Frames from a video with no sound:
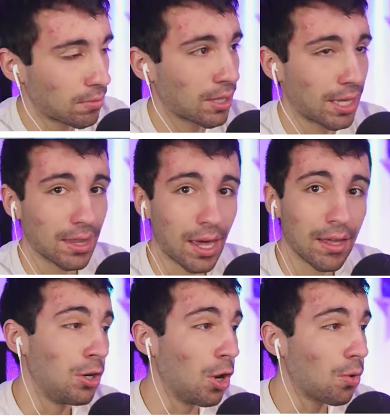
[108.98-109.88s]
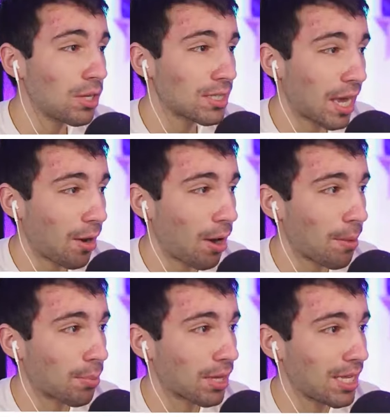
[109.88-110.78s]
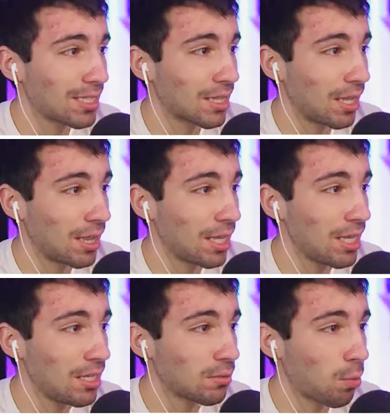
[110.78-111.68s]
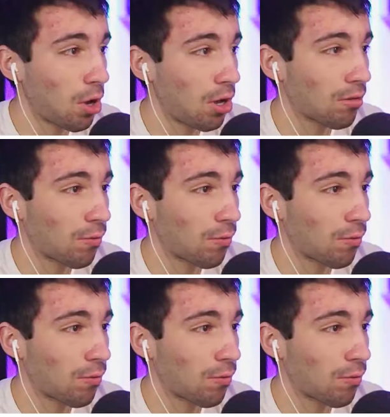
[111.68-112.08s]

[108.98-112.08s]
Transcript: like that. Notice how I placed these walls